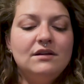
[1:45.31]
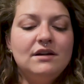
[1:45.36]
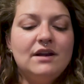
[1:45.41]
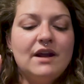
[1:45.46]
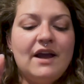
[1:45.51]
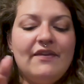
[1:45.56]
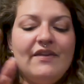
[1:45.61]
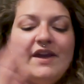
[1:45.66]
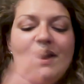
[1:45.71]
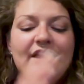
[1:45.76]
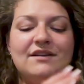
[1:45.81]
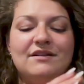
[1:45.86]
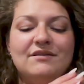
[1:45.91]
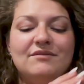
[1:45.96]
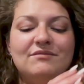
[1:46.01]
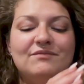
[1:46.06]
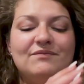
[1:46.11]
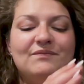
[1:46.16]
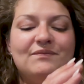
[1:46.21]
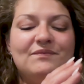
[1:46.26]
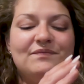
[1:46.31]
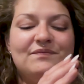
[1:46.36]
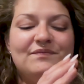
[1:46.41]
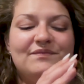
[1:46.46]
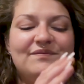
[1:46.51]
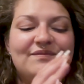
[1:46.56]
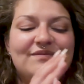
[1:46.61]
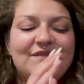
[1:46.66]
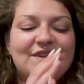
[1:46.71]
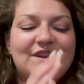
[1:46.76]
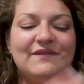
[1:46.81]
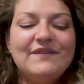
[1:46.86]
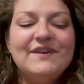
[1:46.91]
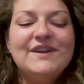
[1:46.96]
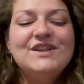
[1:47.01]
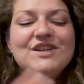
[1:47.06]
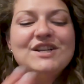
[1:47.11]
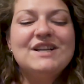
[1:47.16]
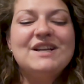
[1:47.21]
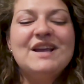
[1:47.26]
and then
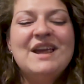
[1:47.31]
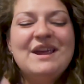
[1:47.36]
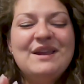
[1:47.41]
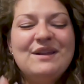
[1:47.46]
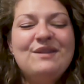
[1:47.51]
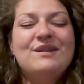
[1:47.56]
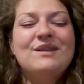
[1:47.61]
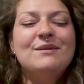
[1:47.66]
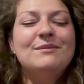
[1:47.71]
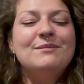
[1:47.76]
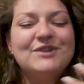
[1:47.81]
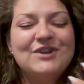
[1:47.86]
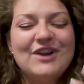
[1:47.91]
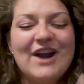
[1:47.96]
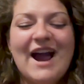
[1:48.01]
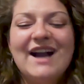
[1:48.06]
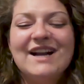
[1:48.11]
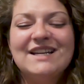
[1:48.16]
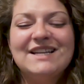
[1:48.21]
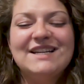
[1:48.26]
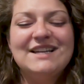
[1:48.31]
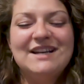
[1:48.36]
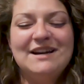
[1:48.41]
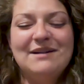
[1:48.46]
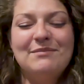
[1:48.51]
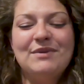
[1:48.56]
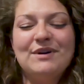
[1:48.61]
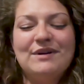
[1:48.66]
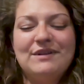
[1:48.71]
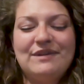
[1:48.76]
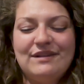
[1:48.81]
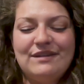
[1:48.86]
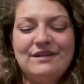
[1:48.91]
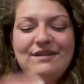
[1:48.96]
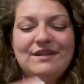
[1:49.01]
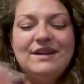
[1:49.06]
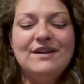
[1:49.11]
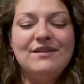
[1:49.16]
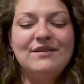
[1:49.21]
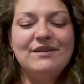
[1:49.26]
division is subtracting numbers and
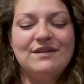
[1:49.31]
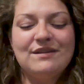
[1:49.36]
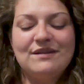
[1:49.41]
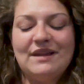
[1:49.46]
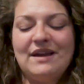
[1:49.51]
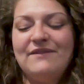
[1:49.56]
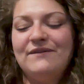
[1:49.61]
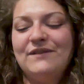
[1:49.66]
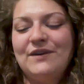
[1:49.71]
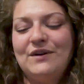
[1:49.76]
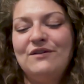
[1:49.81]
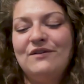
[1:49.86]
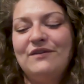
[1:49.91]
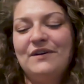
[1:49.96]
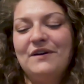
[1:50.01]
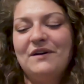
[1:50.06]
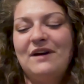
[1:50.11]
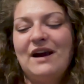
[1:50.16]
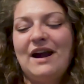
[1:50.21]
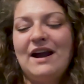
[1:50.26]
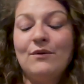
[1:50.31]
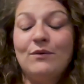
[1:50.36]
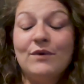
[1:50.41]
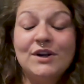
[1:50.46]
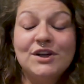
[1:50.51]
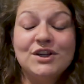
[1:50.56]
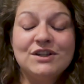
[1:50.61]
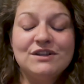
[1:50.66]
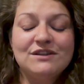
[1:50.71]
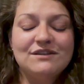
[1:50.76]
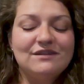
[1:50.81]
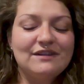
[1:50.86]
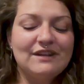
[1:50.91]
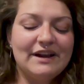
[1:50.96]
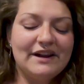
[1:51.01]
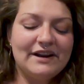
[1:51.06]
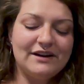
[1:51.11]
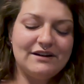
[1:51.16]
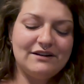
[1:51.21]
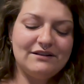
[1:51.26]
seeing what's left over. I wish
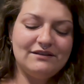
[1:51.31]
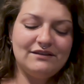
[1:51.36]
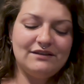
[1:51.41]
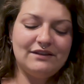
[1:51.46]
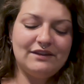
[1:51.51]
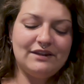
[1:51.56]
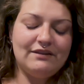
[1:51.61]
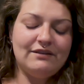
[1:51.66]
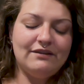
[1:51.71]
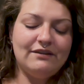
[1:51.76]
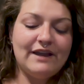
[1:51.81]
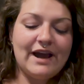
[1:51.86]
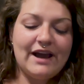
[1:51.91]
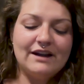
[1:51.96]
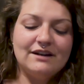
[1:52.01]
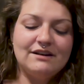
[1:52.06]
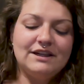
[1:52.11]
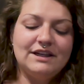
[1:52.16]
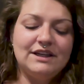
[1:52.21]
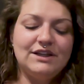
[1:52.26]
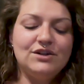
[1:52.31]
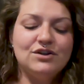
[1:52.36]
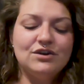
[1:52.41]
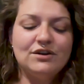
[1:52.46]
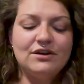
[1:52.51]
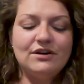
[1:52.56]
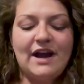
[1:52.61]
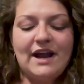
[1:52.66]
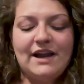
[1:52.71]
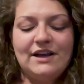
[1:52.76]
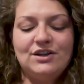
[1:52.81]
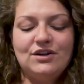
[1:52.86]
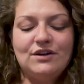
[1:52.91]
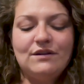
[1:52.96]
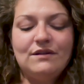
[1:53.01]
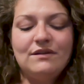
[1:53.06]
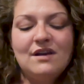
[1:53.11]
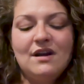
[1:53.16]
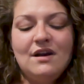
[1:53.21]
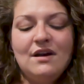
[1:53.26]
that that teacher had
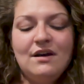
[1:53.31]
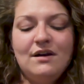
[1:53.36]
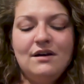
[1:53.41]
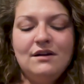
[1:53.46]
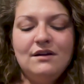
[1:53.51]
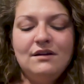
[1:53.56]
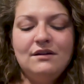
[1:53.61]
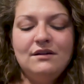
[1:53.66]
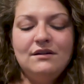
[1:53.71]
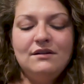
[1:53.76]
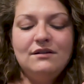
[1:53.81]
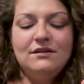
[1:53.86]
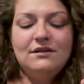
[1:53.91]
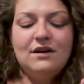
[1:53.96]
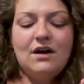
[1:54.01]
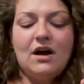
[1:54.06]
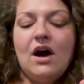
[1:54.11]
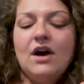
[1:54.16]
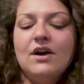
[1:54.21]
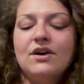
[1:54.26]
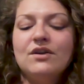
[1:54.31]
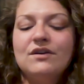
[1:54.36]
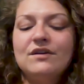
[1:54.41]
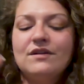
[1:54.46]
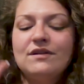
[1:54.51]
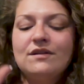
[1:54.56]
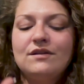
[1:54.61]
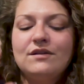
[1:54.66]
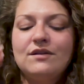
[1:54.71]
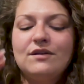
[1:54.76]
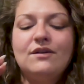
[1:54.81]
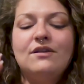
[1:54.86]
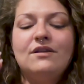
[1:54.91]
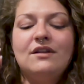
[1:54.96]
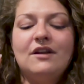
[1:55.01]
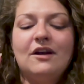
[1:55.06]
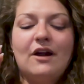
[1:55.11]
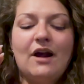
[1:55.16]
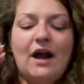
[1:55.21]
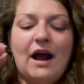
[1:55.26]
just
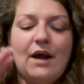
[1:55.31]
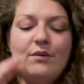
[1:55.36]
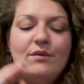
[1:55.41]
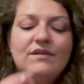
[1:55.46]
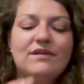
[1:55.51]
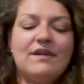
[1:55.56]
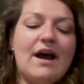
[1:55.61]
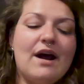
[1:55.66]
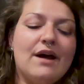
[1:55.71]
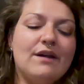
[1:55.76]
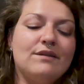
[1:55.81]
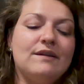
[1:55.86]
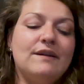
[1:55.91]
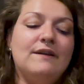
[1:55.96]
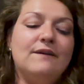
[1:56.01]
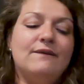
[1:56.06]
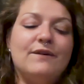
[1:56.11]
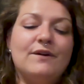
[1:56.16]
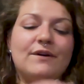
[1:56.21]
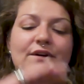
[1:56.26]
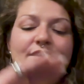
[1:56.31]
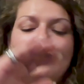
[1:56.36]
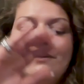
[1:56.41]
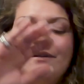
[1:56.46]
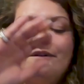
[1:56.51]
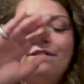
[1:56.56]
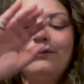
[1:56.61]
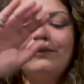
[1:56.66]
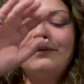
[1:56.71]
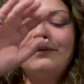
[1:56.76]
understood that I was asking for